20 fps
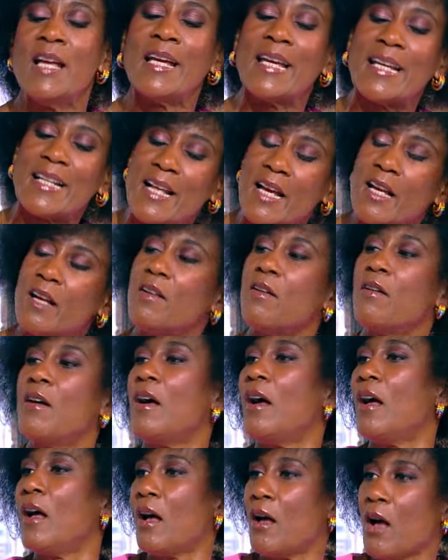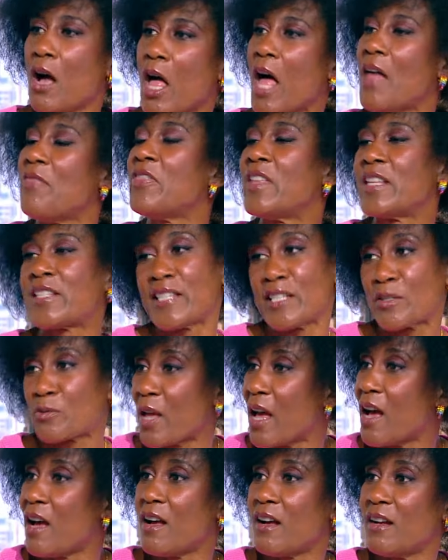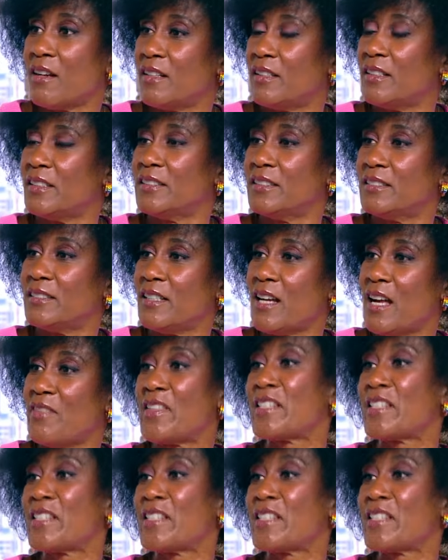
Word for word: That's it, what I'm asking. And this for, is for obvious reasons. And